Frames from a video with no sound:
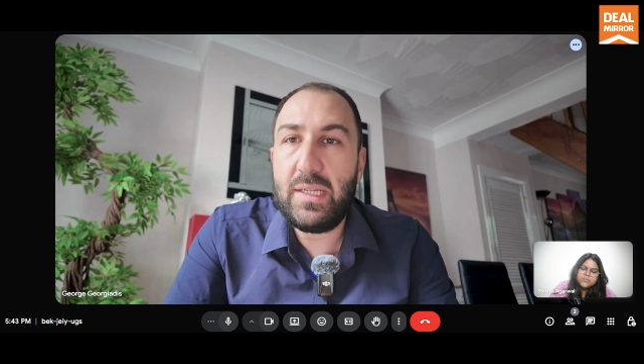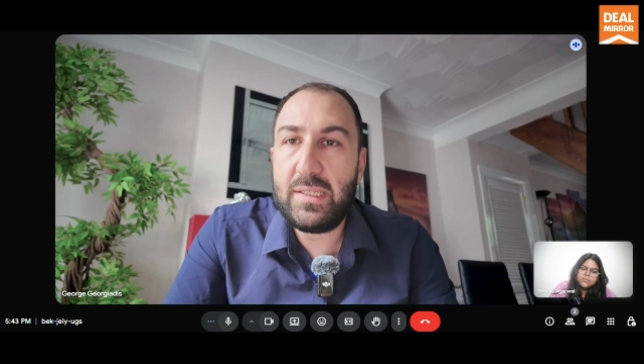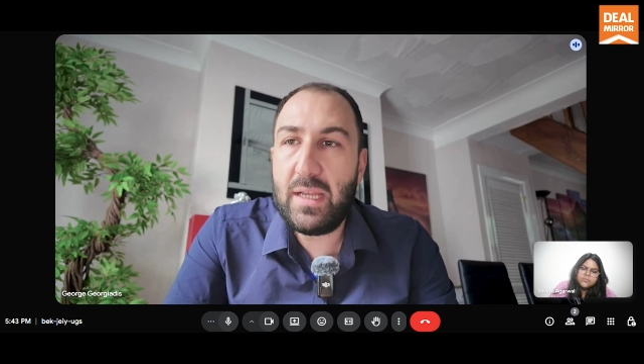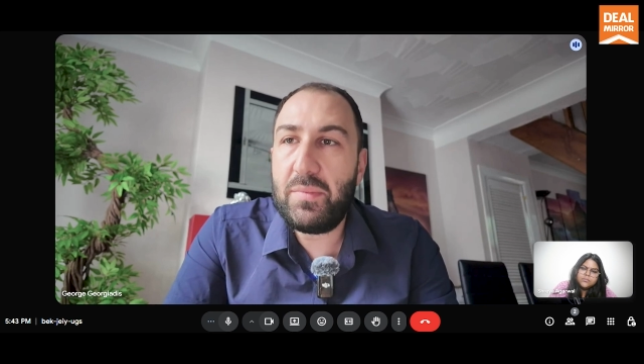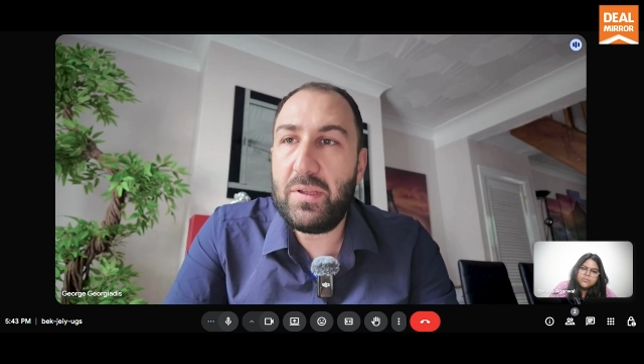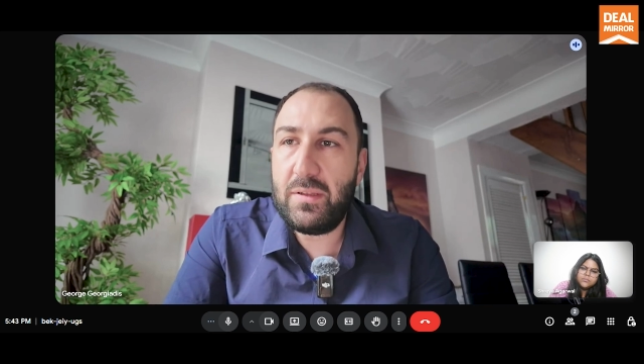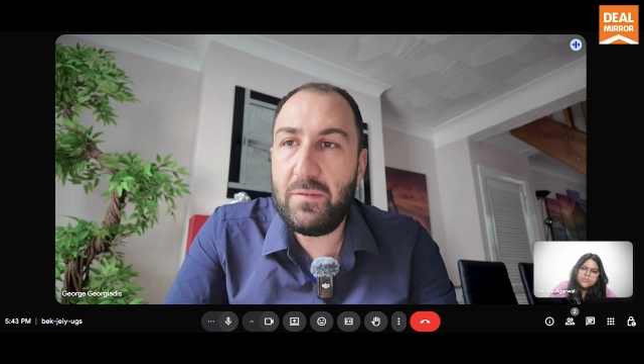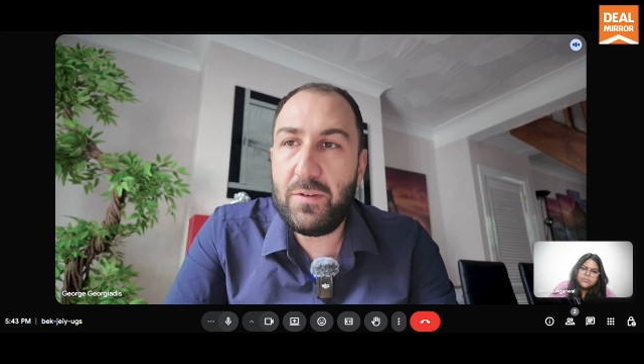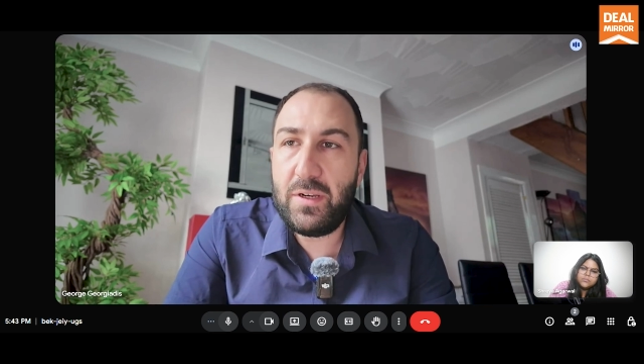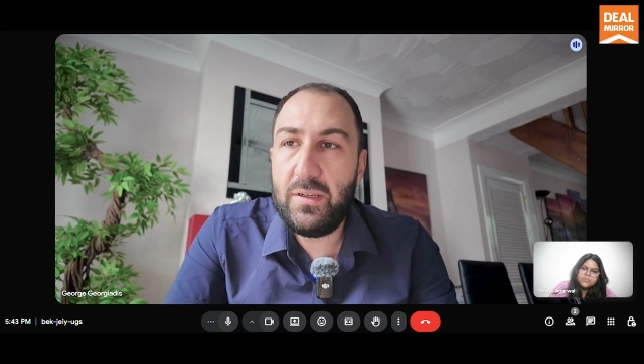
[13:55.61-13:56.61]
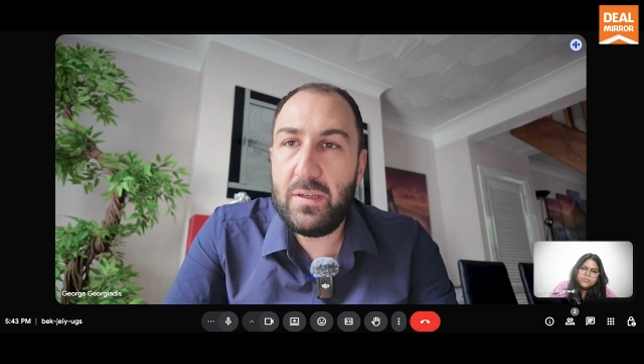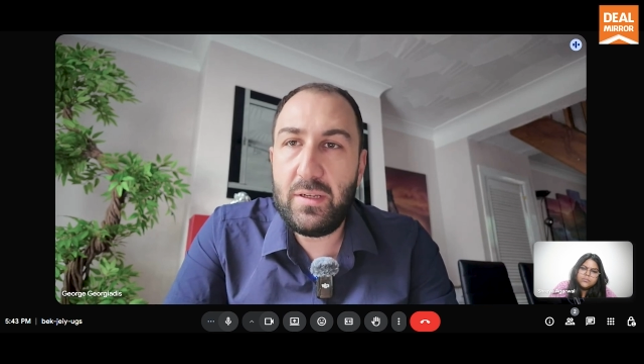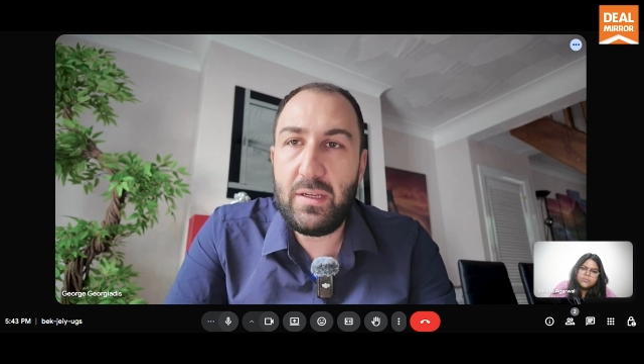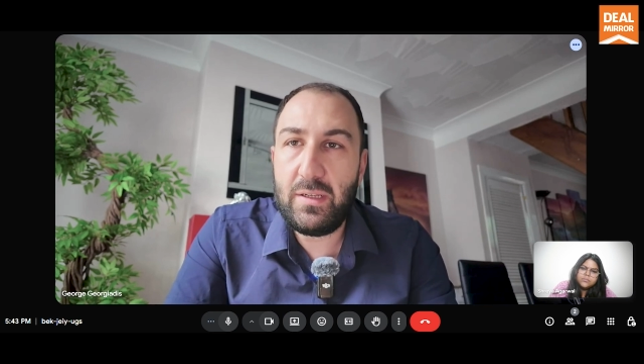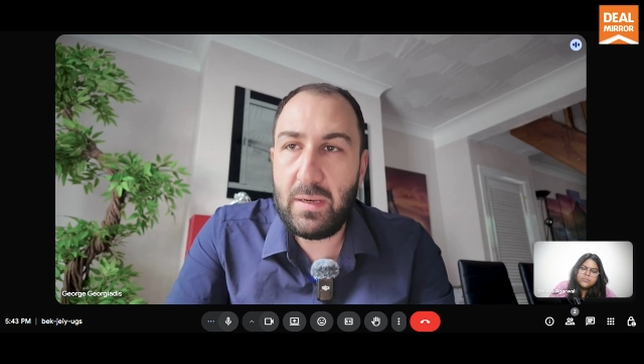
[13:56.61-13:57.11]
something different
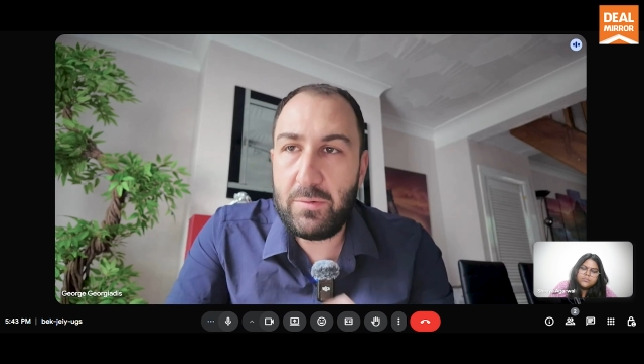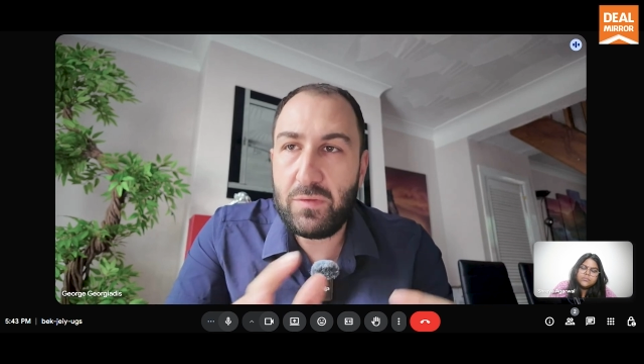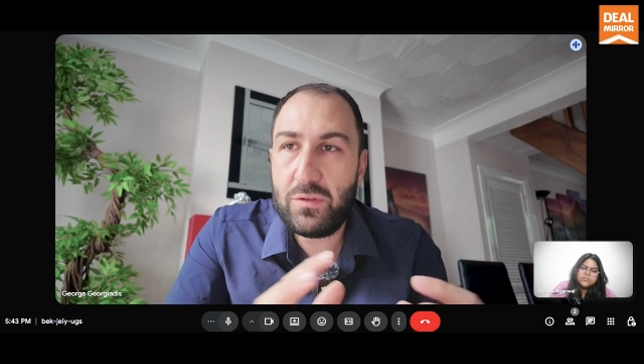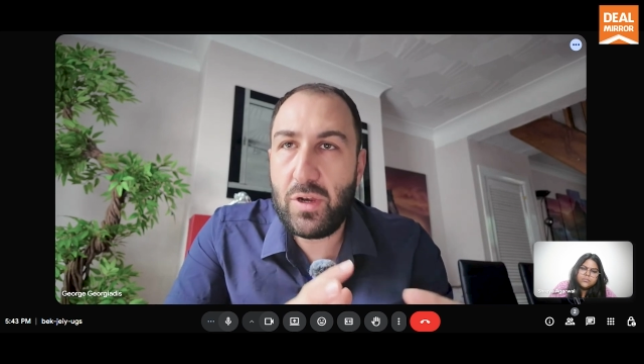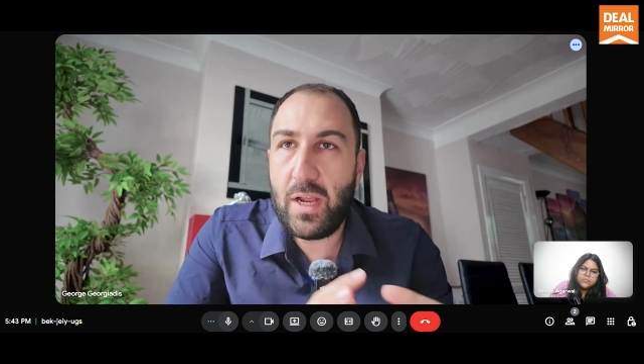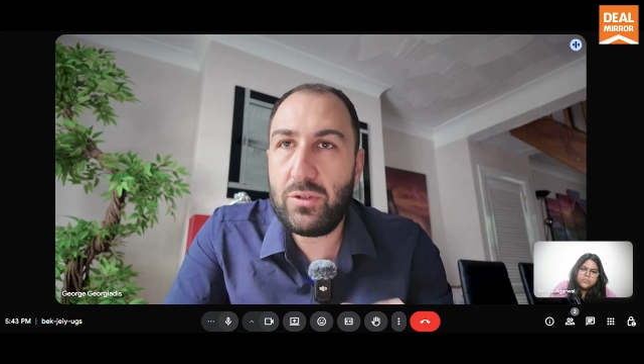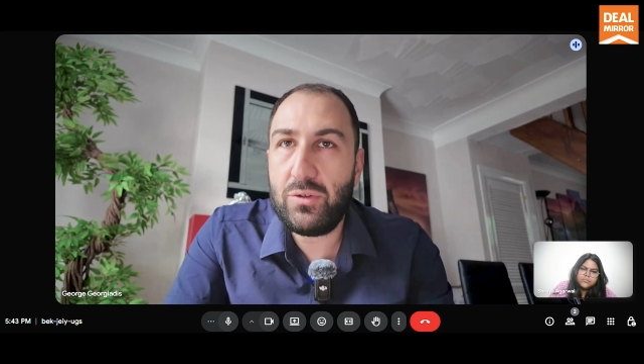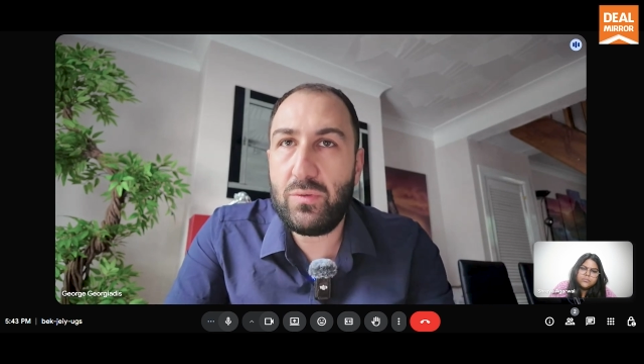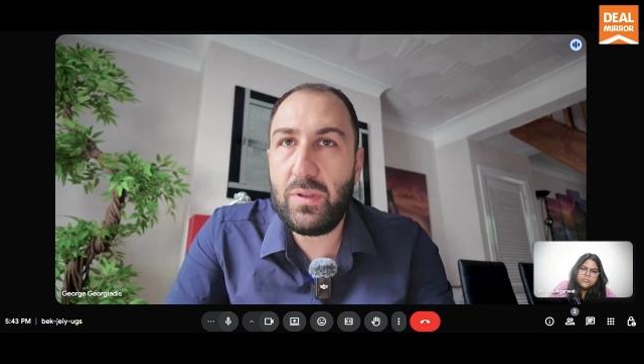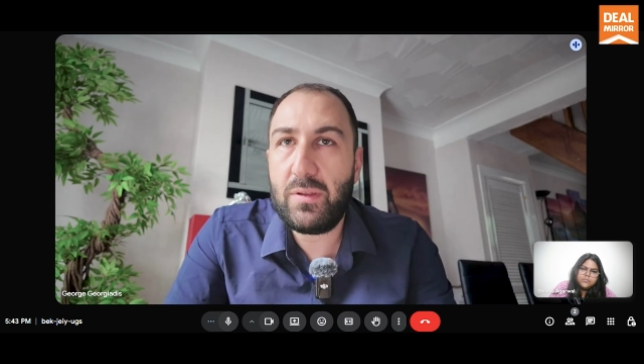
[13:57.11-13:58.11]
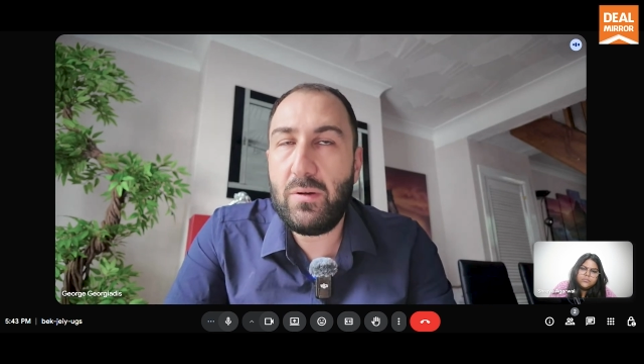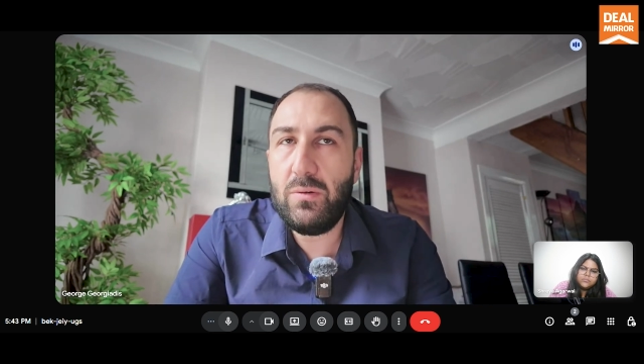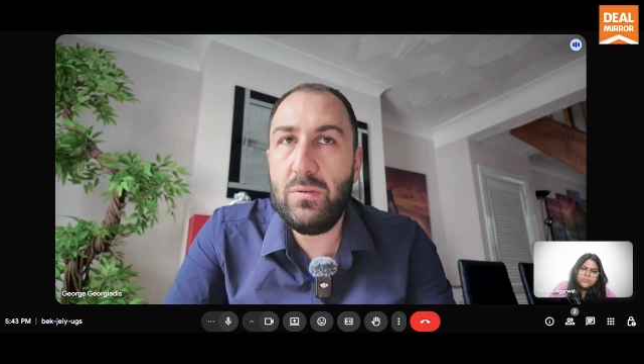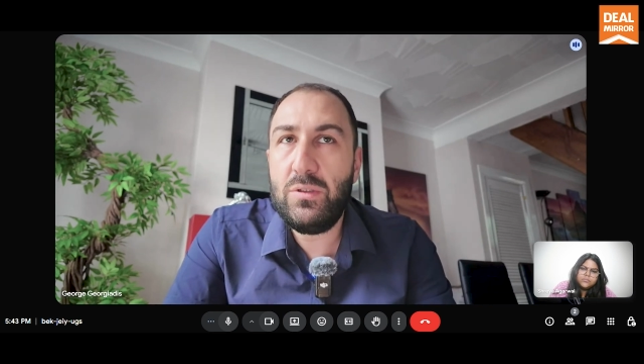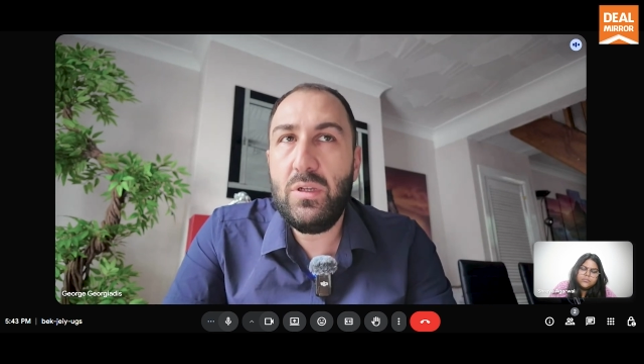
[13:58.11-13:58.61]
in terms of structure with
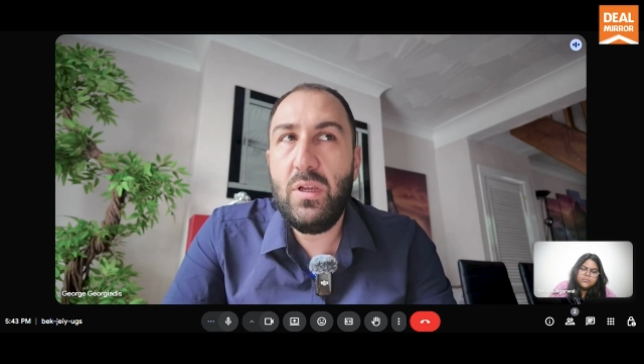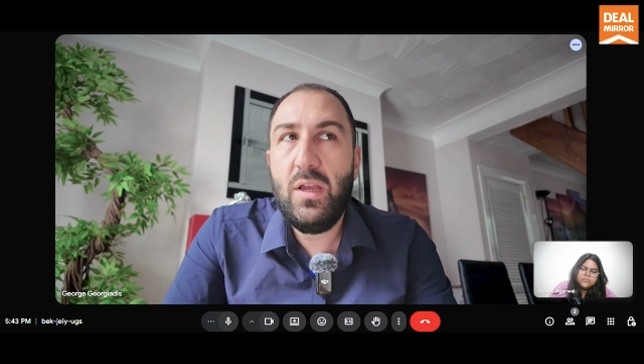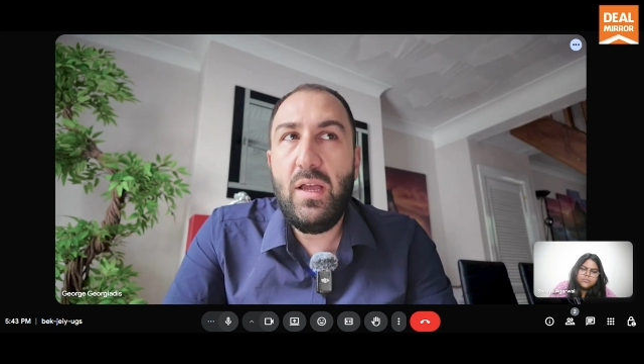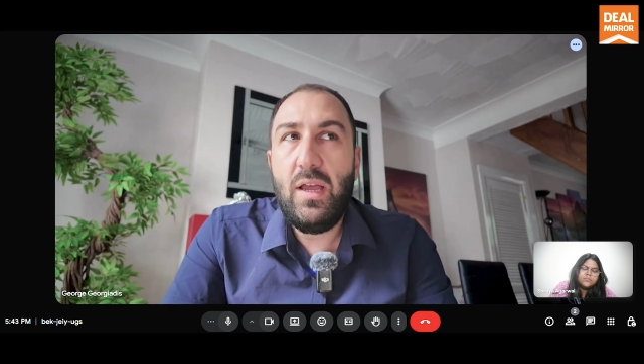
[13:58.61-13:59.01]
codes.